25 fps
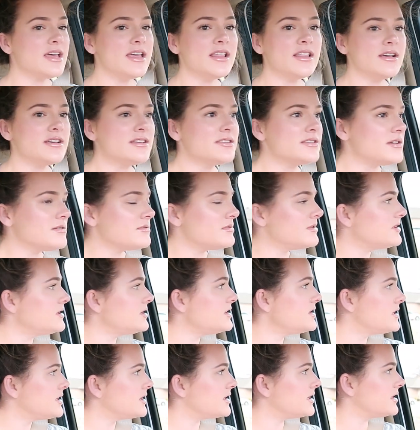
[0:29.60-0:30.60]
They look so
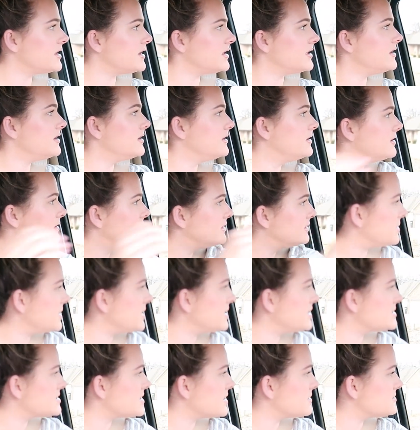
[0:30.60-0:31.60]
good.
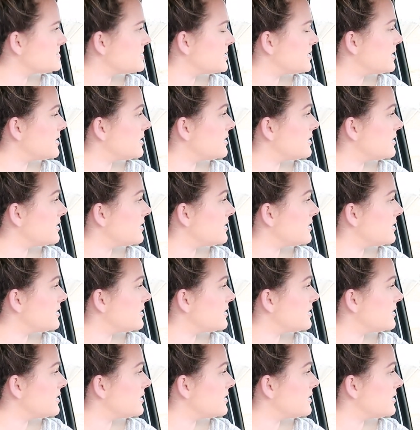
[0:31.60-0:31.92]
B is upside